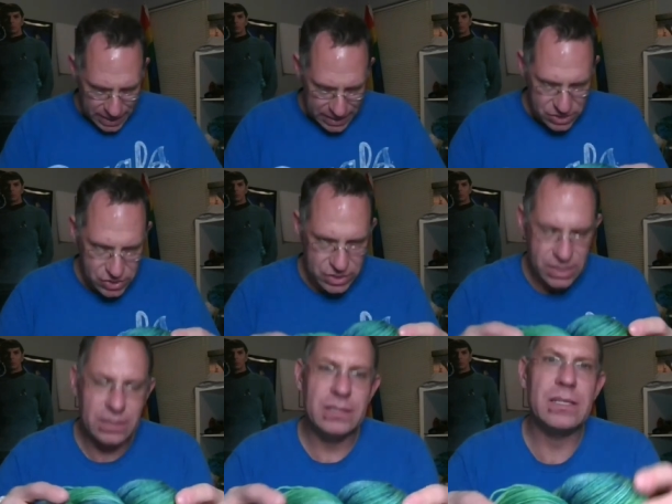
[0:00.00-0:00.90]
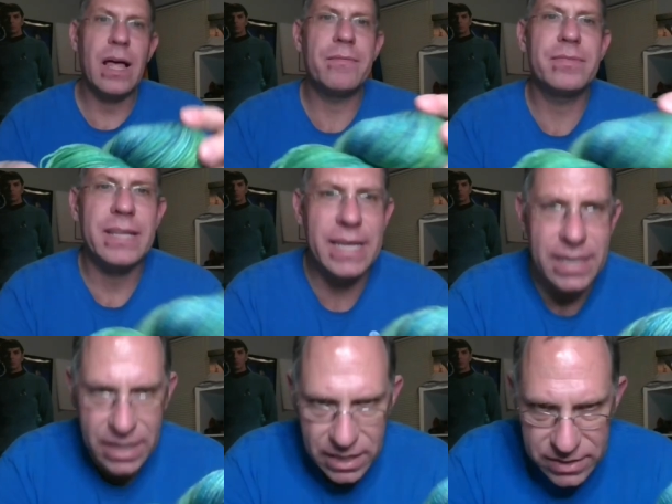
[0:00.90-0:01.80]
It's just a
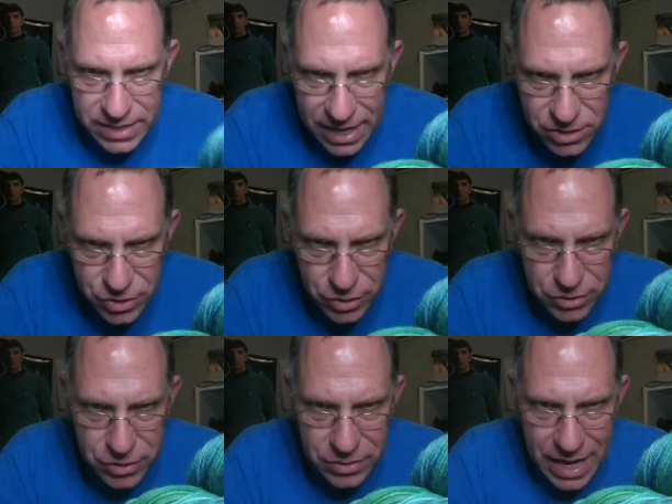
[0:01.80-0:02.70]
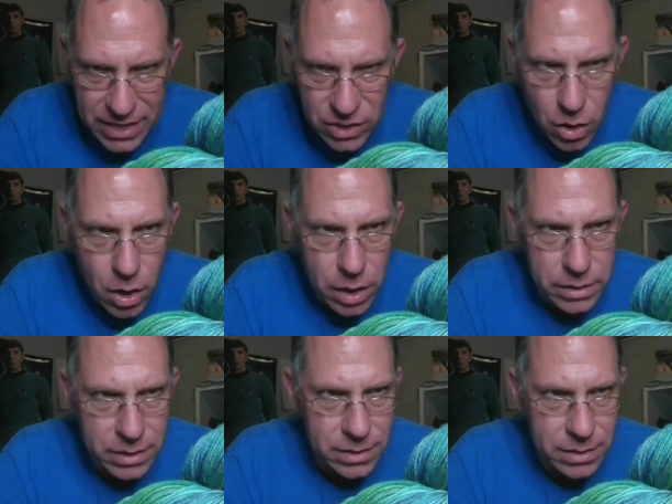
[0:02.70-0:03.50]
lovely texture to that yarn,